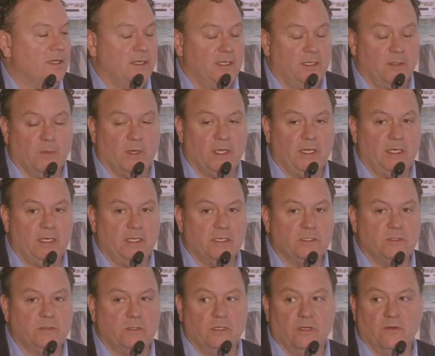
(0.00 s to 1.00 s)
in the mining
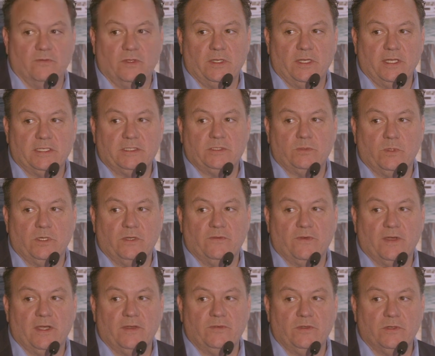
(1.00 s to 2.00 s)
industry over the next 3 to
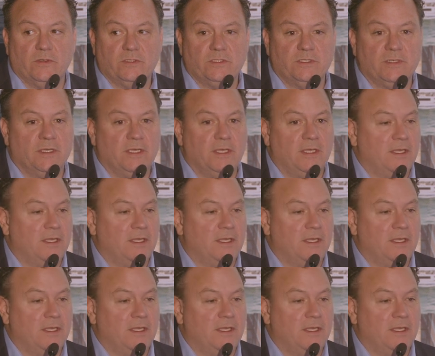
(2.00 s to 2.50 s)
5 years,